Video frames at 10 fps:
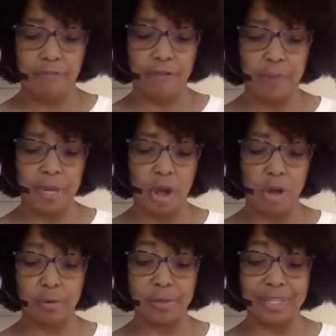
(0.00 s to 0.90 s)
From it
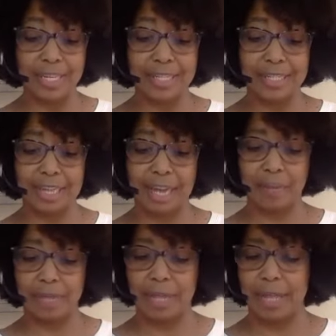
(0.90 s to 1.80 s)
Aurelia
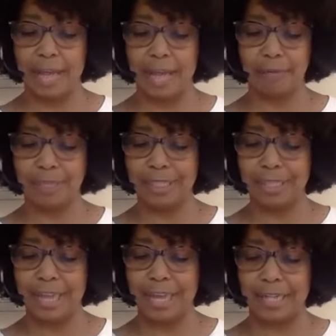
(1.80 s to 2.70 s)
stepped, clad
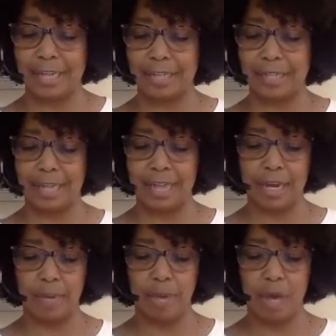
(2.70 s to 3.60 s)
richly and daintily
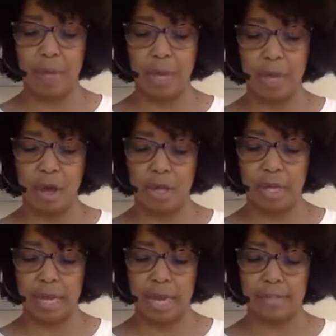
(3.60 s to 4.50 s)
in a becoming
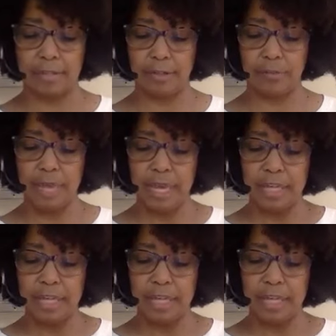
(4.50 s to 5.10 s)
calling costume.